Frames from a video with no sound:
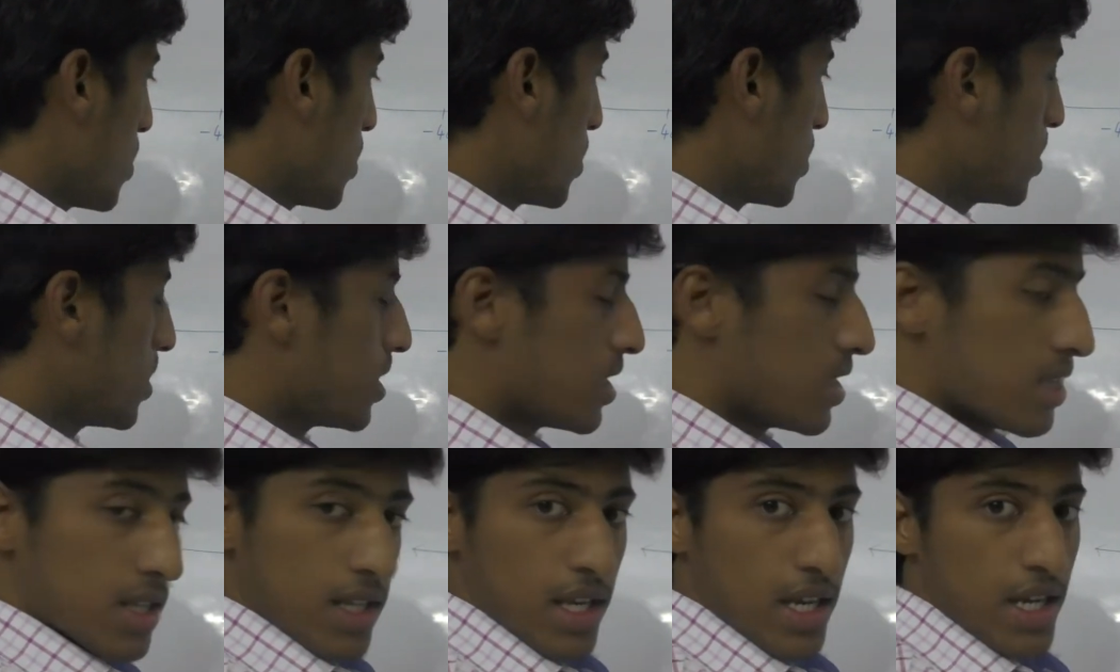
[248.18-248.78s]

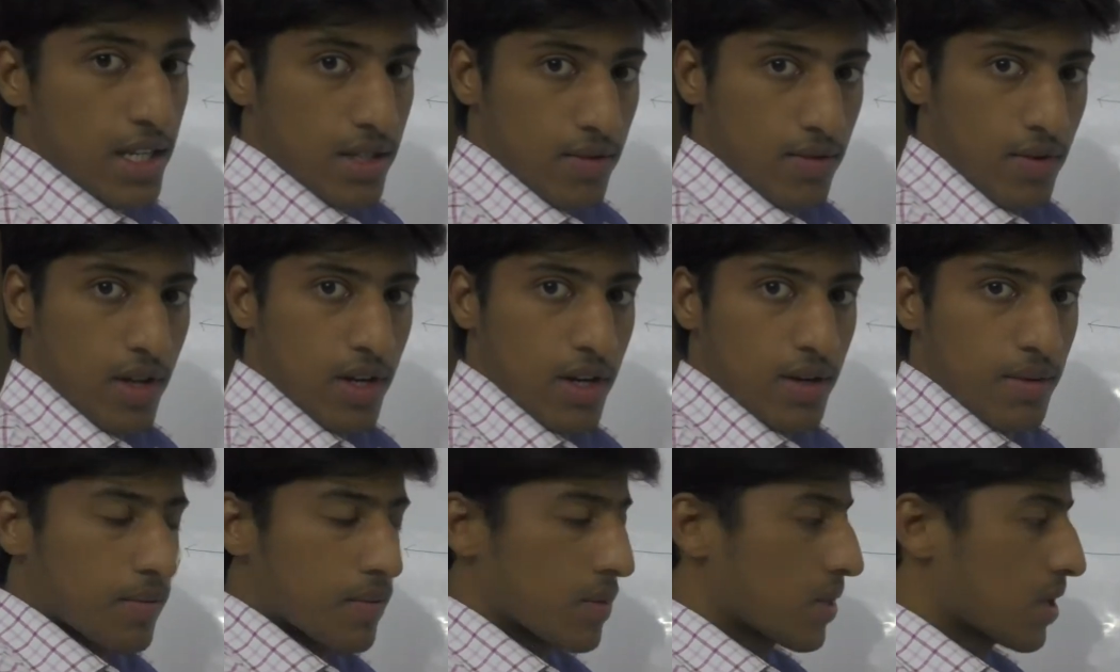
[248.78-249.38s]
This is case
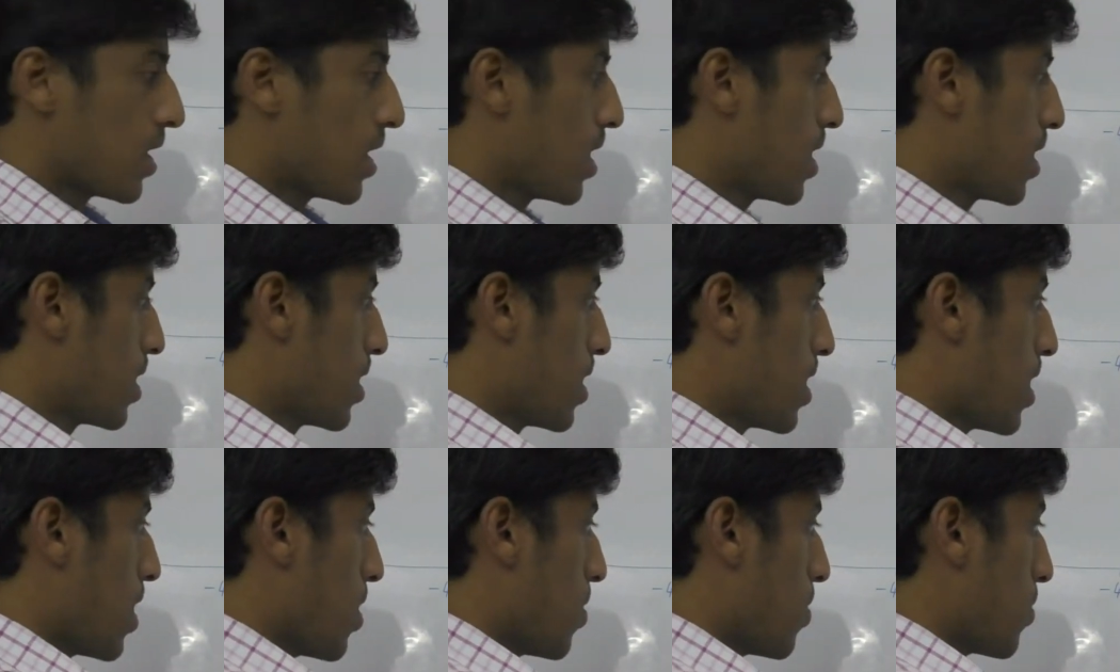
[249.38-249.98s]
1, and
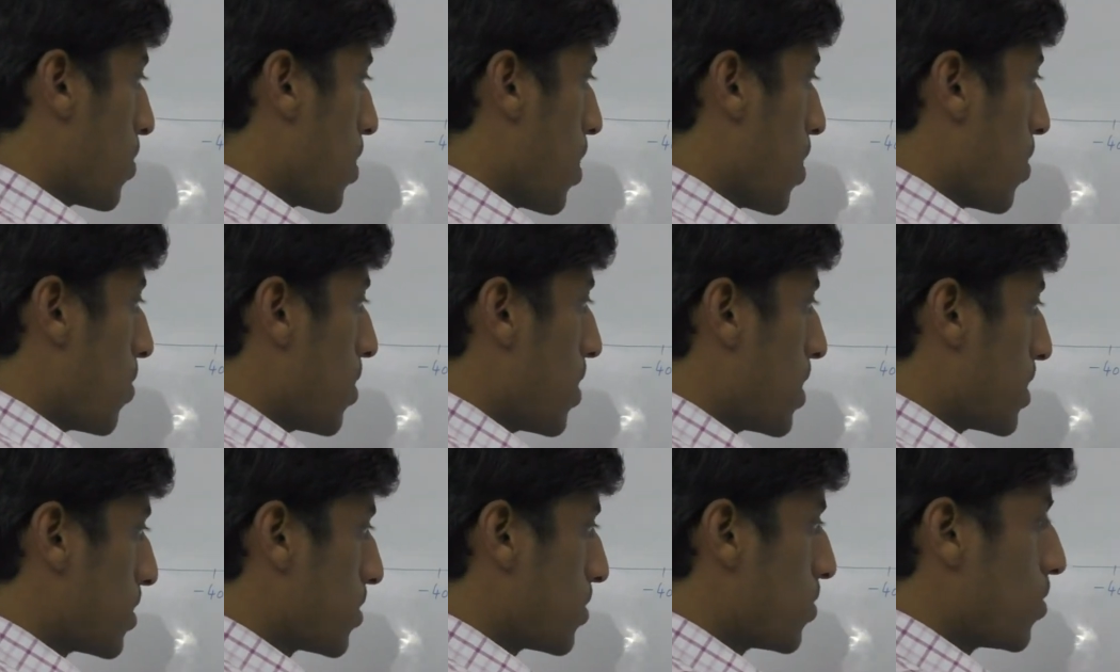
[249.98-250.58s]
now
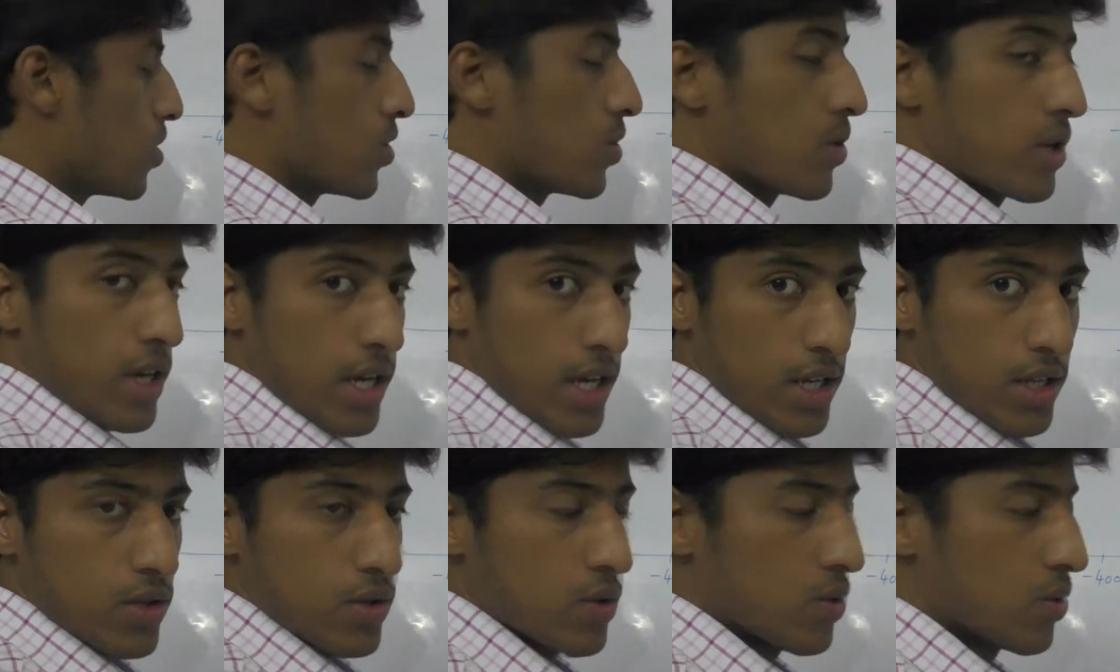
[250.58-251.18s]
let's go to
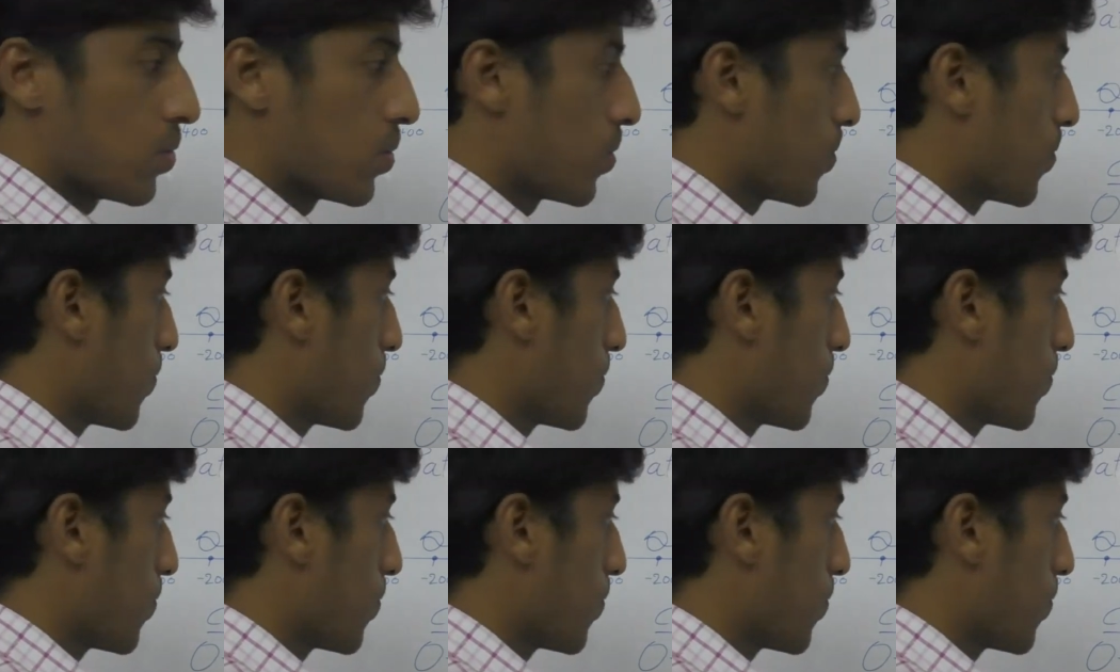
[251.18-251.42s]
case 2.